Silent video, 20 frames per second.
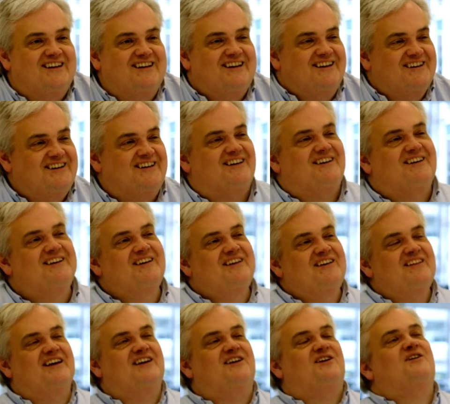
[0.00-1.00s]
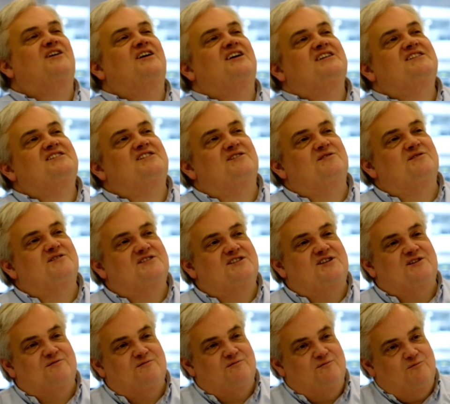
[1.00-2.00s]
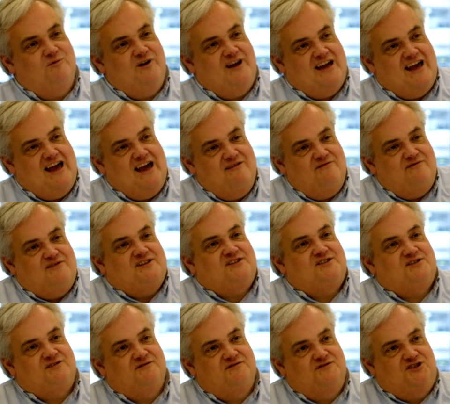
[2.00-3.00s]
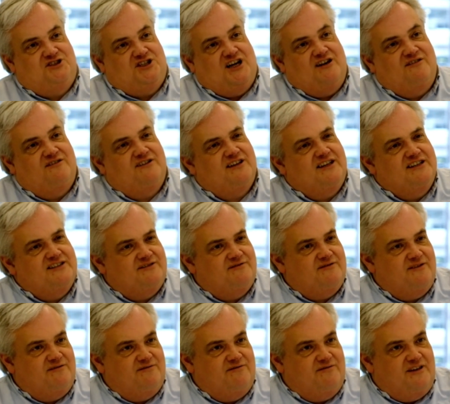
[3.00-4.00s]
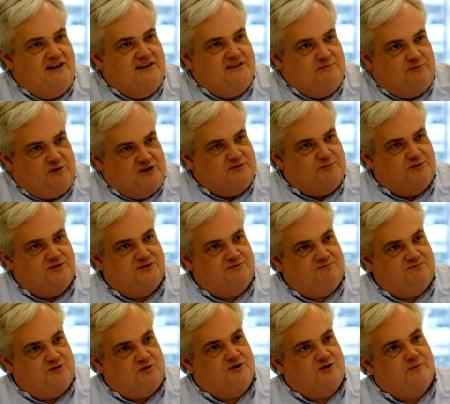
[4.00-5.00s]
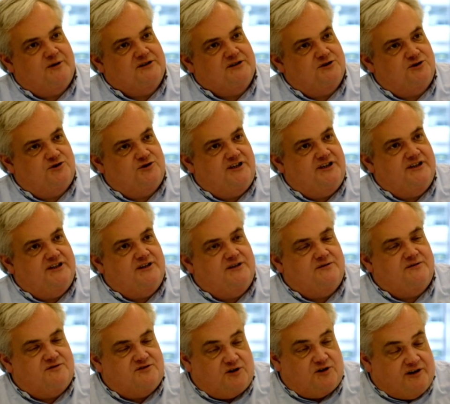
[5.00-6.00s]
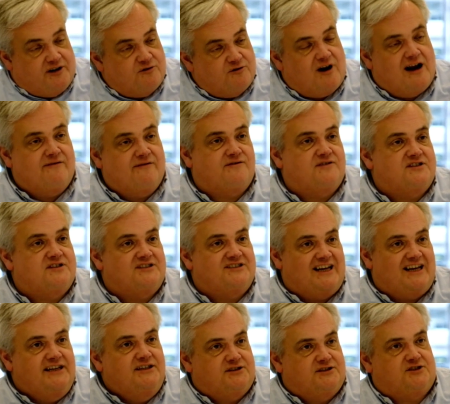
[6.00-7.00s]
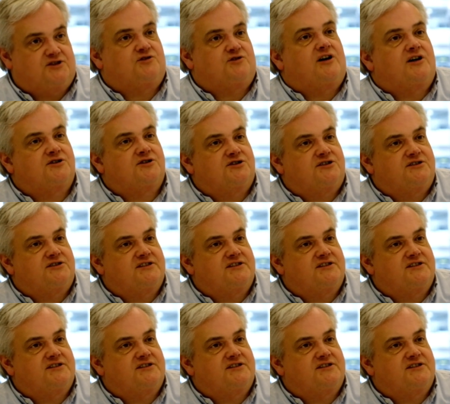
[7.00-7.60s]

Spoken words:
Okay. Thank you. So we have this sort of Is it possible to talk about a graph as a data structure?